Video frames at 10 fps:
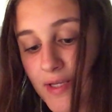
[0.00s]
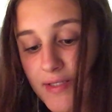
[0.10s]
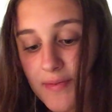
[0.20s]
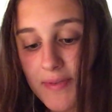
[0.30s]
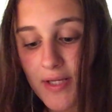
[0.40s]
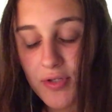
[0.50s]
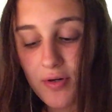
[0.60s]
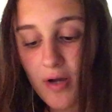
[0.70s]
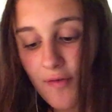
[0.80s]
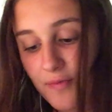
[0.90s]
substantial
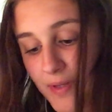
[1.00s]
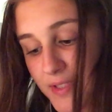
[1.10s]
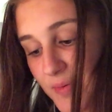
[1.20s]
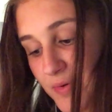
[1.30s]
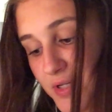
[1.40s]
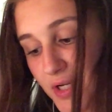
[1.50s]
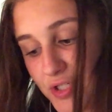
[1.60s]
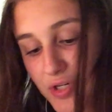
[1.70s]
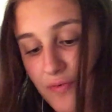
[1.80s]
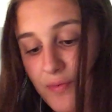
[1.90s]
governments, and
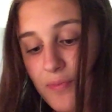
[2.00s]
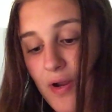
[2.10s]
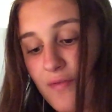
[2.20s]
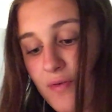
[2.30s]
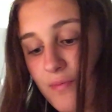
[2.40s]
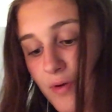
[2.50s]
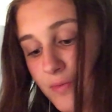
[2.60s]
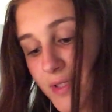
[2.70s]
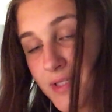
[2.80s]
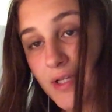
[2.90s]
protection of the private and
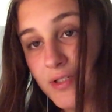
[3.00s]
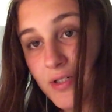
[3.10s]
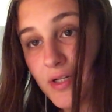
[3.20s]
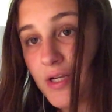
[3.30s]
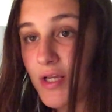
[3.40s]
public sector.